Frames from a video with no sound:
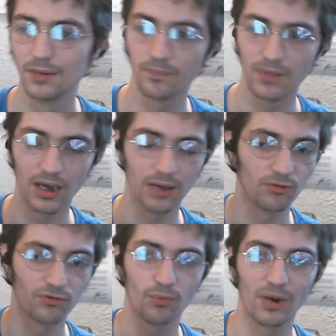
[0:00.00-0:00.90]
get the
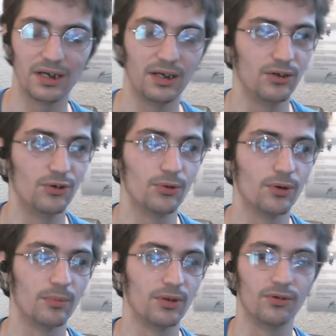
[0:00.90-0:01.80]
sweat into them
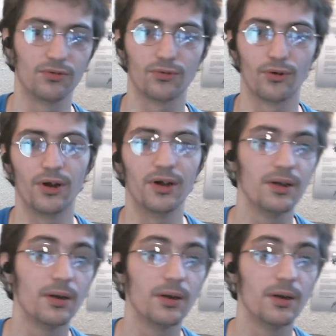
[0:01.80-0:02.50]
and destroy it.